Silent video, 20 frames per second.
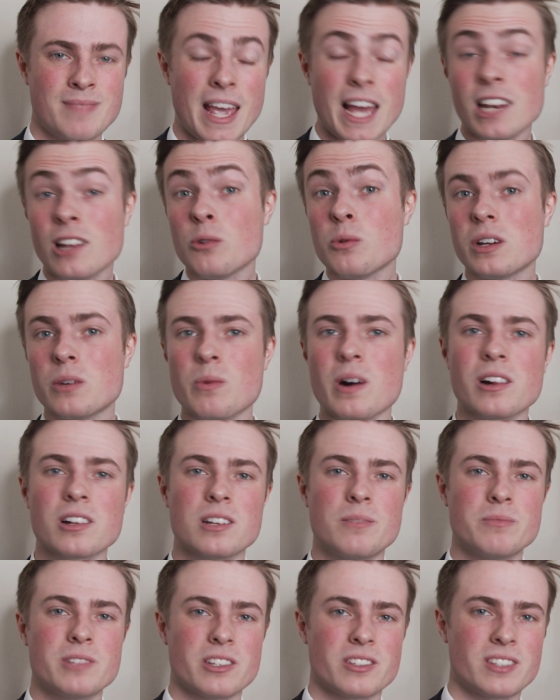Hello and
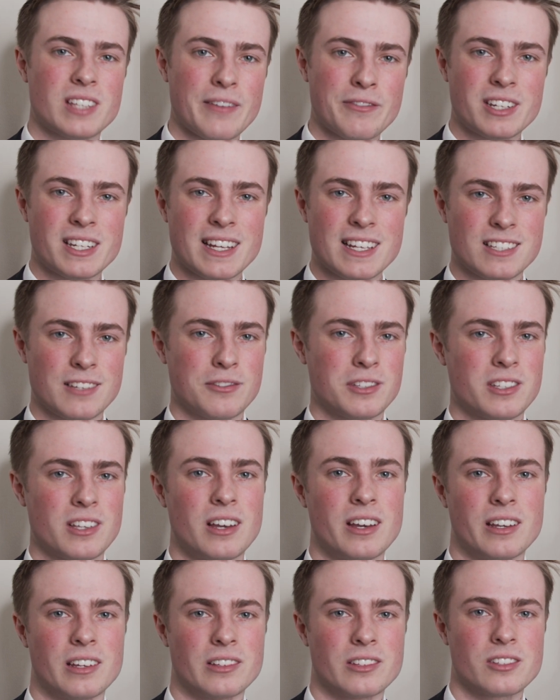welcome to 7 Days of
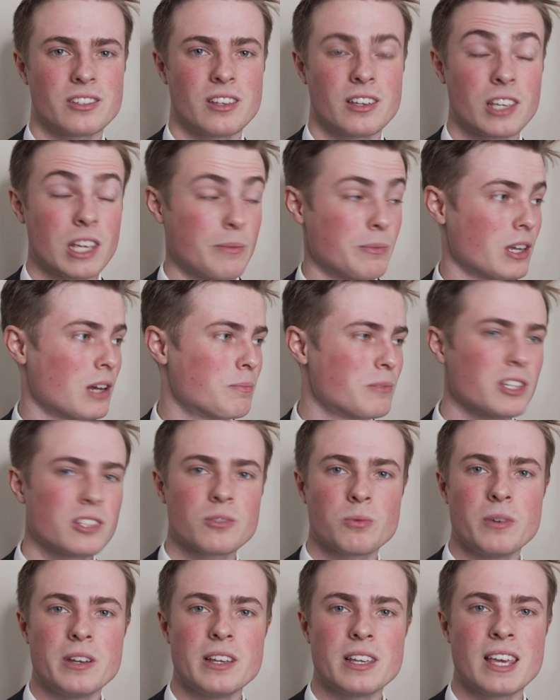Science. Coming up
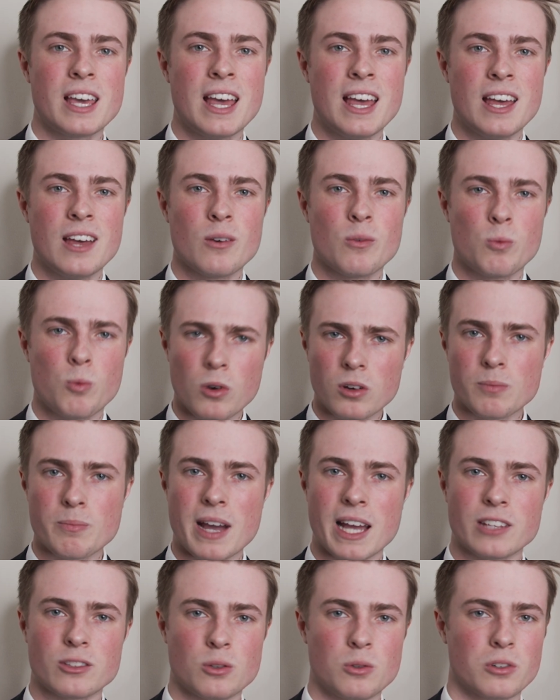this week, one
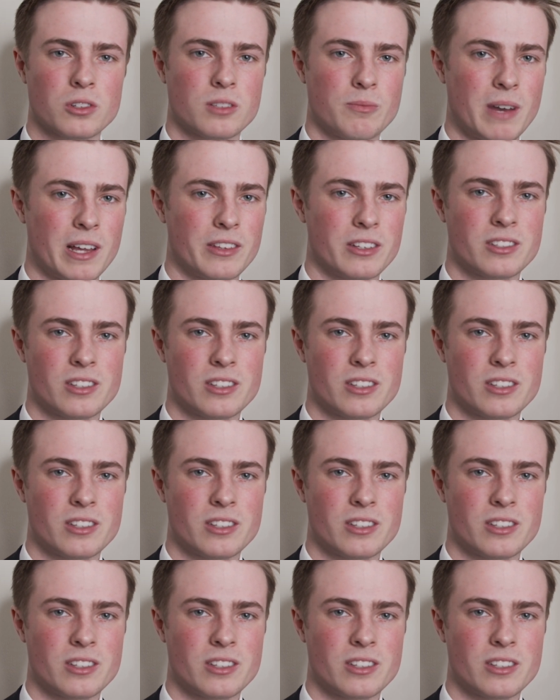man talks about the